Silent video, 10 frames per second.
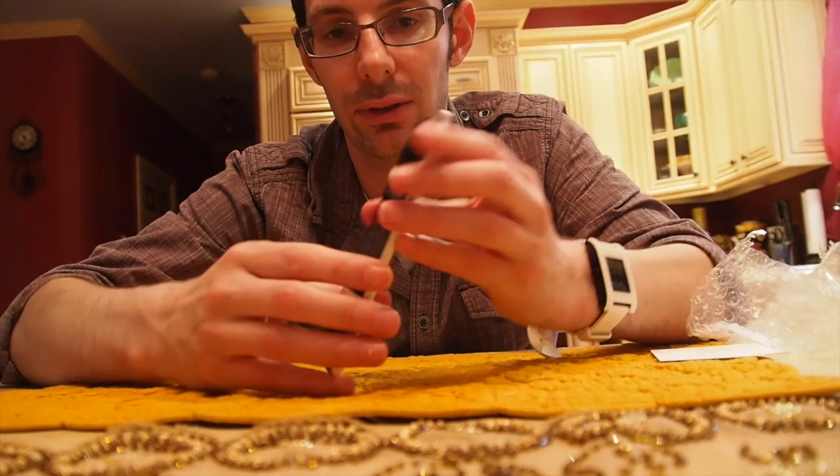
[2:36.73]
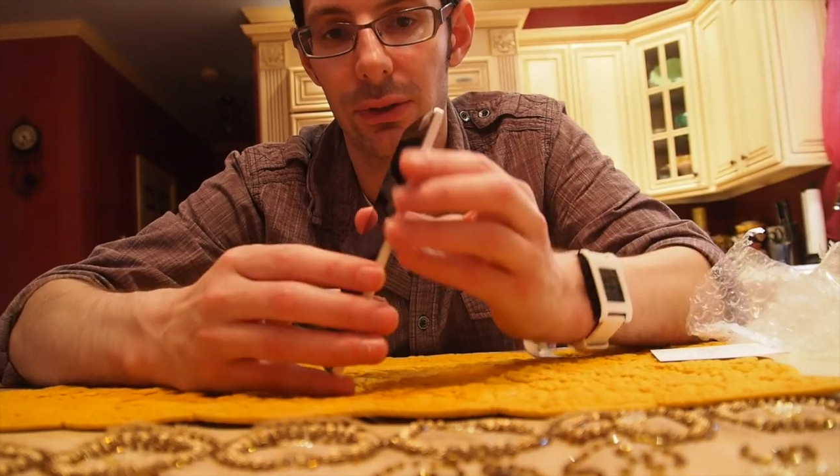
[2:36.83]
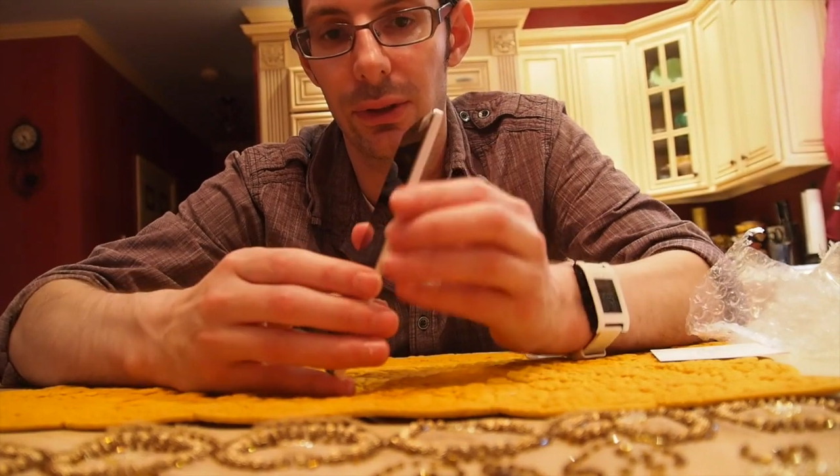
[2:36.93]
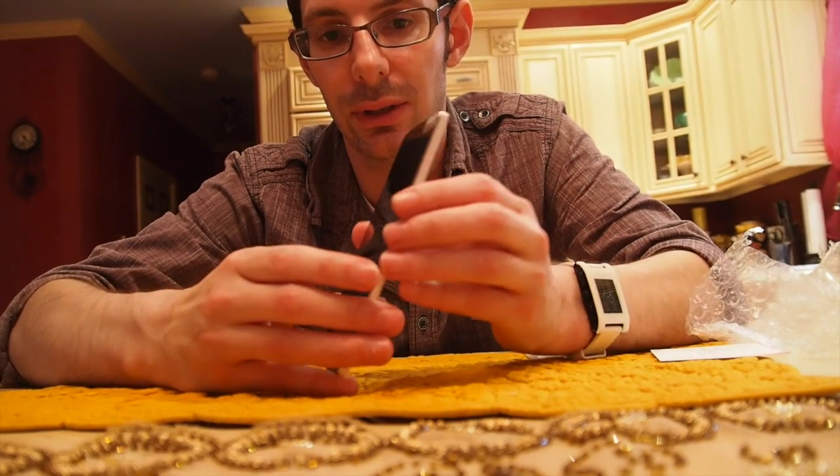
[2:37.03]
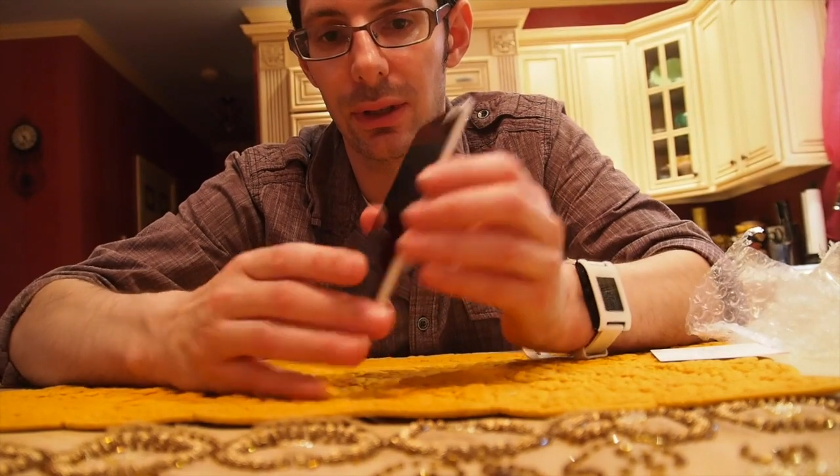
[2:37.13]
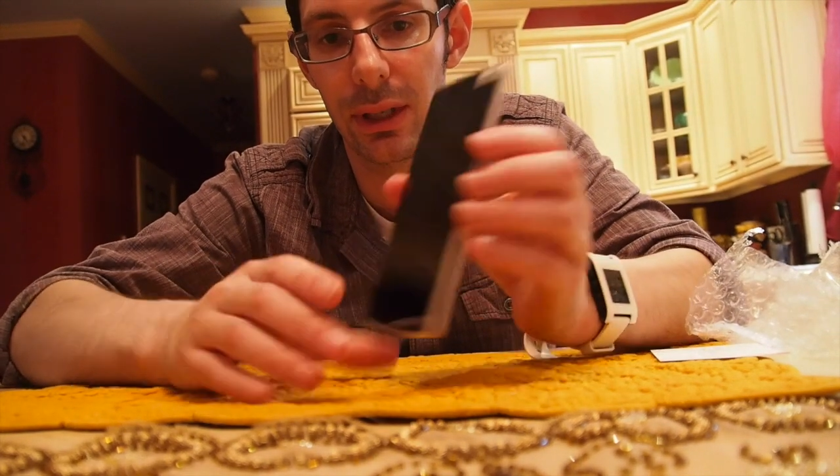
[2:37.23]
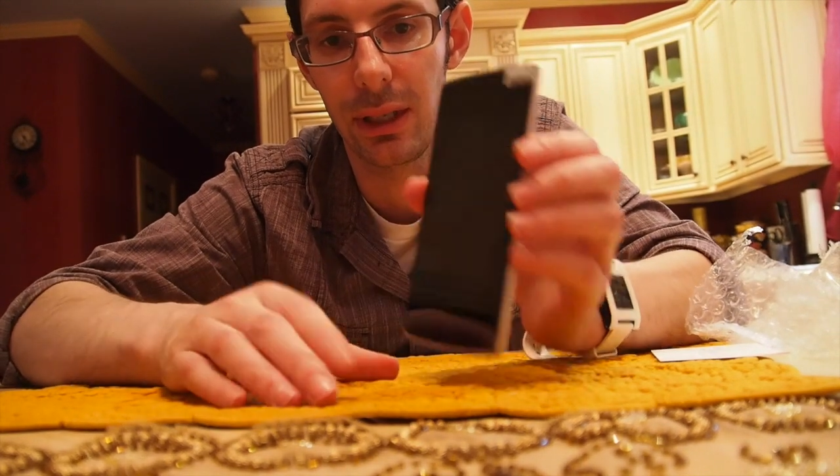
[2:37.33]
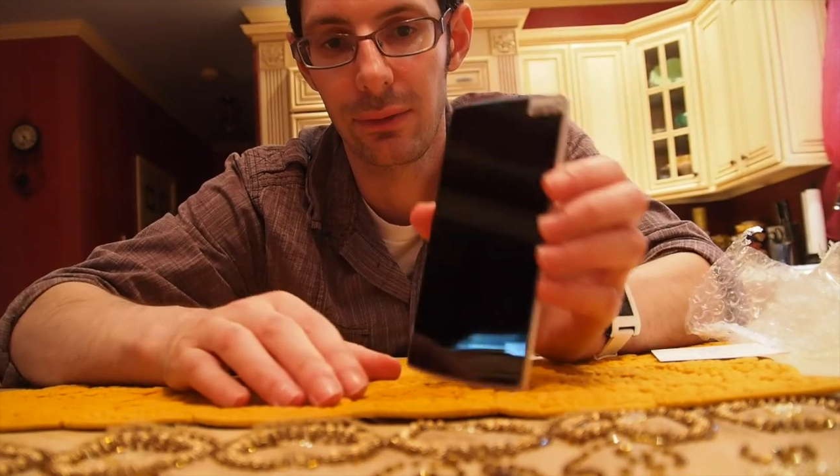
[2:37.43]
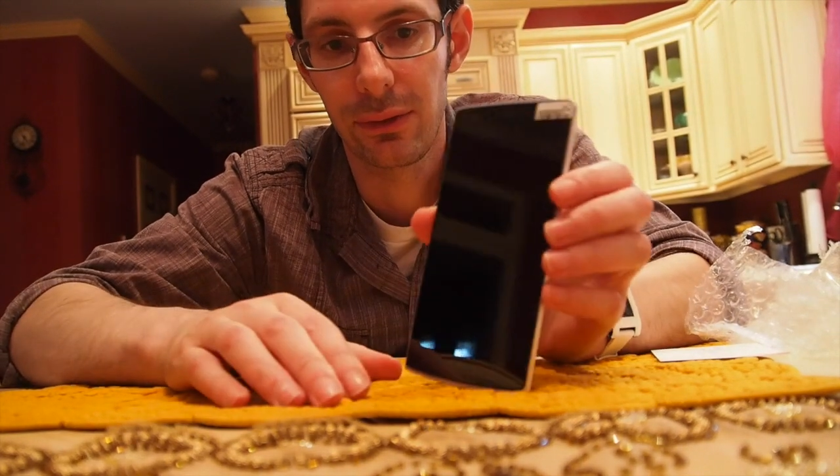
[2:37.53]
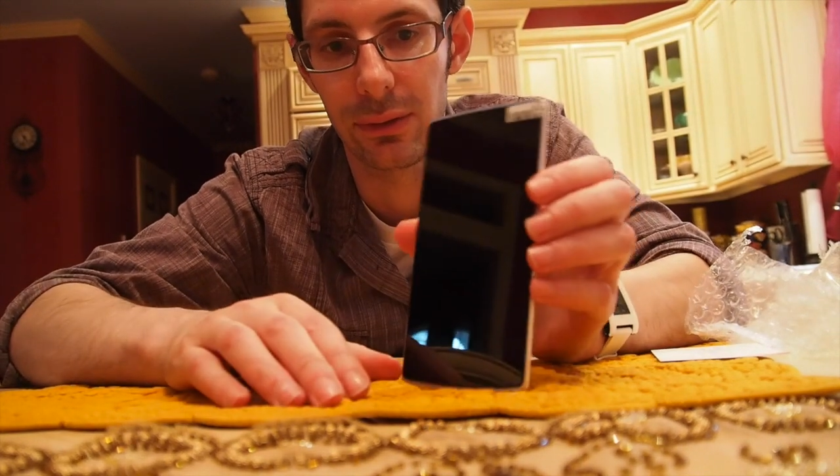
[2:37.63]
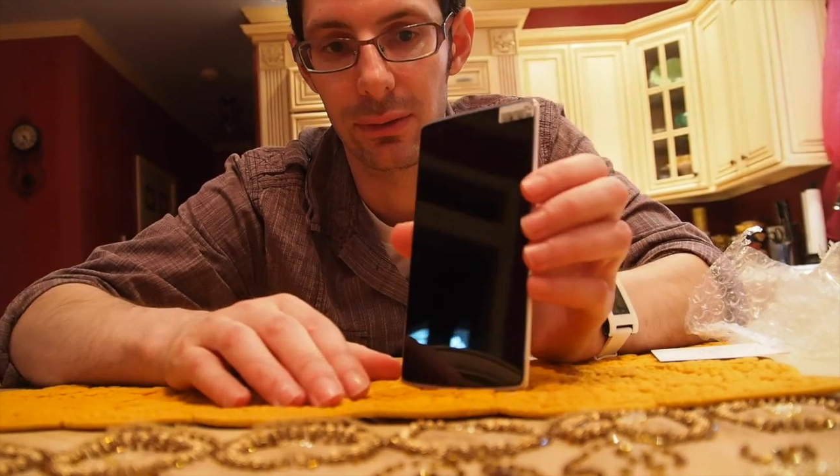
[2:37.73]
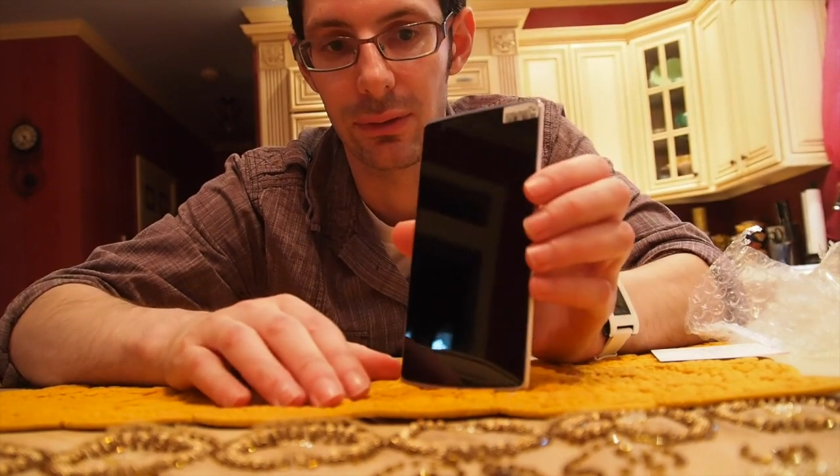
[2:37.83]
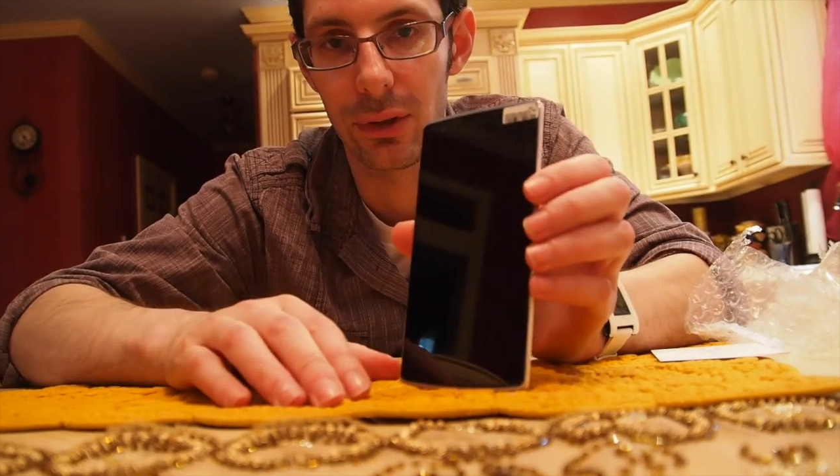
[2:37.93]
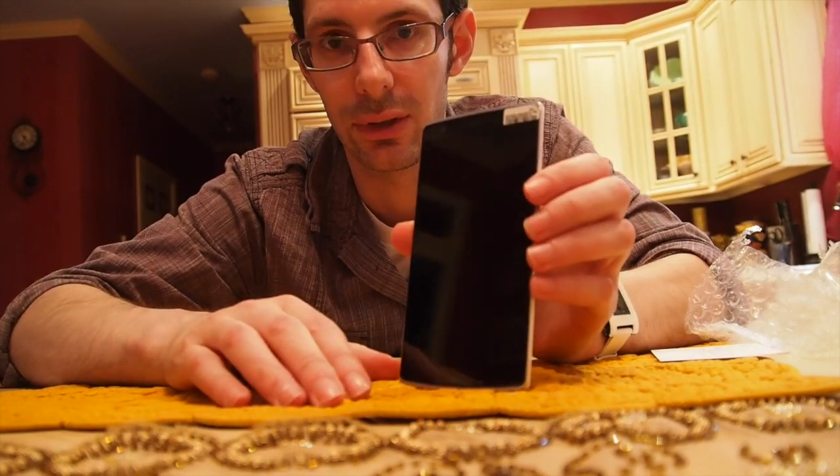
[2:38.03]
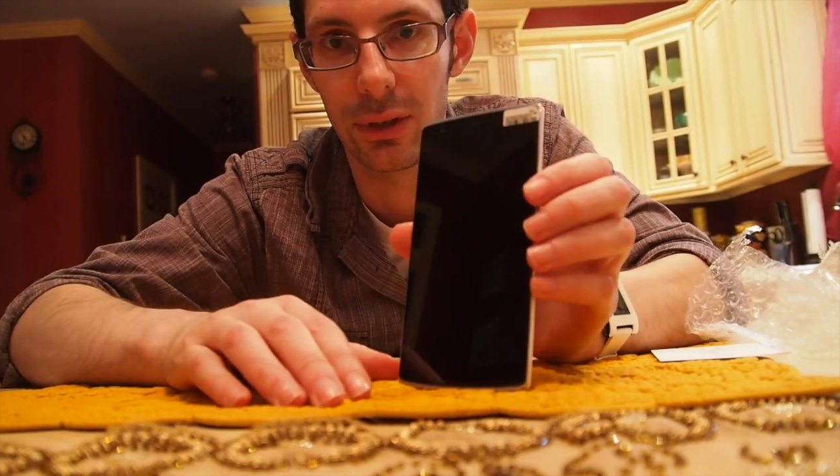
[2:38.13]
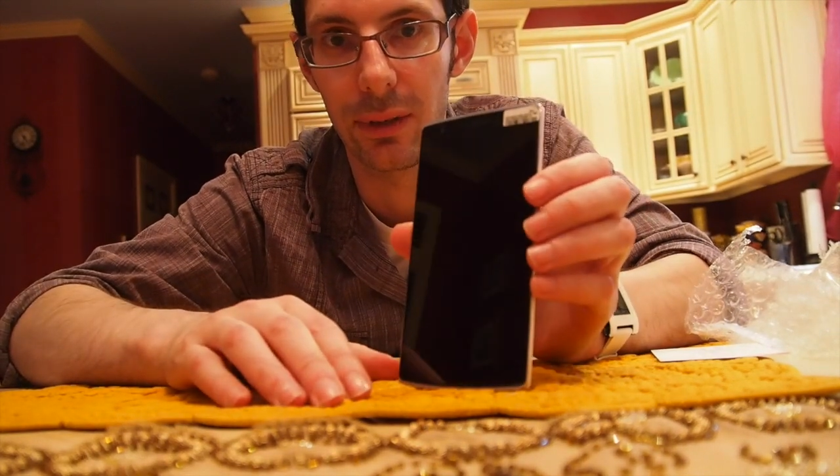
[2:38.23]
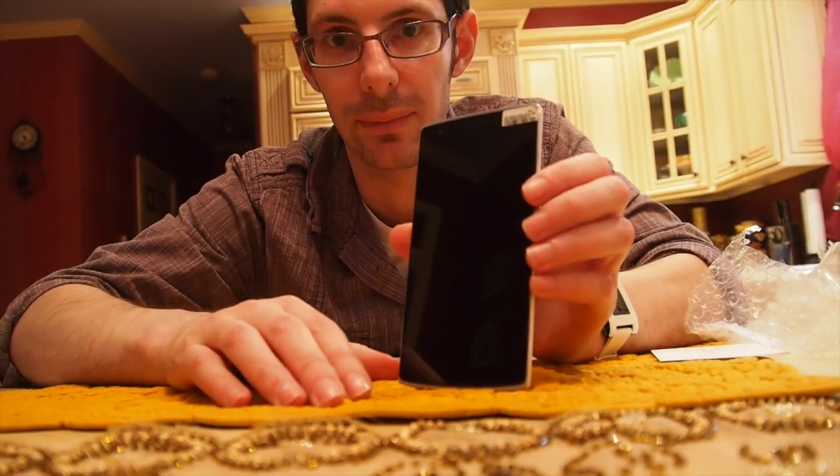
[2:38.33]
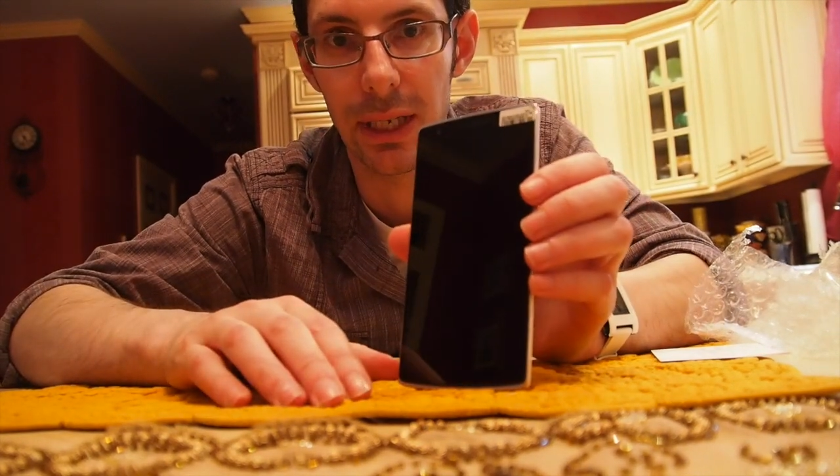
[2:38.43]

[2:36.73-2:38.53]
so I'm going to have to charge it up,